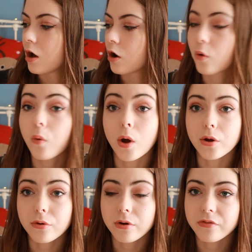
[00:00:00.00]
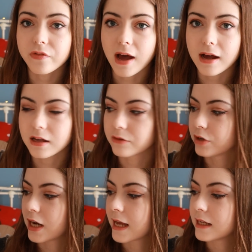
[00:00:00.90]
a quote that
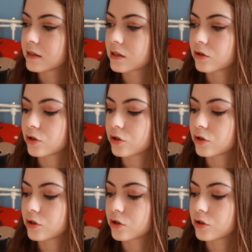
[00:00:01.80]
relates